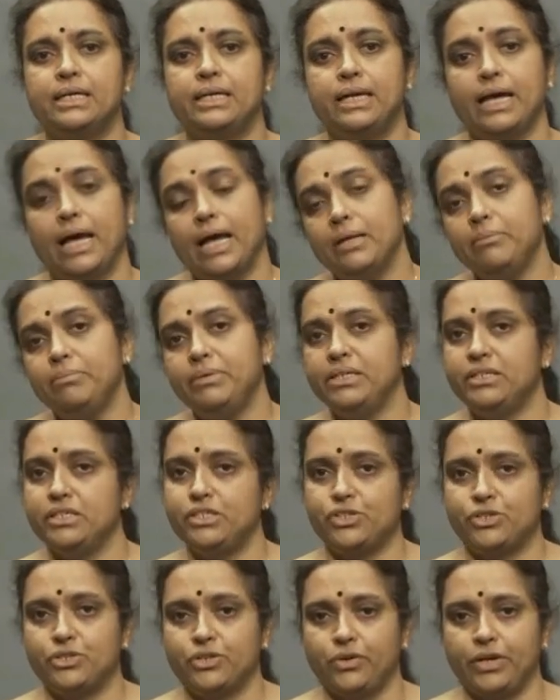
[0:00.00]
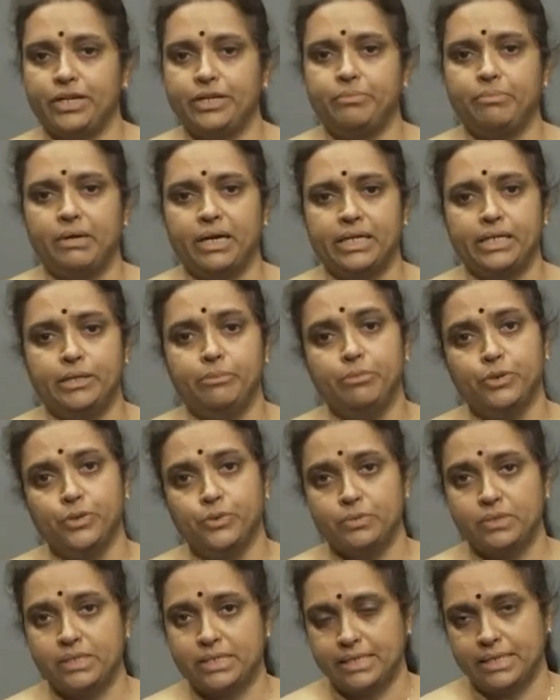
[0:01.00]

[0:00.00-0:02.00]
can be destroyed by immune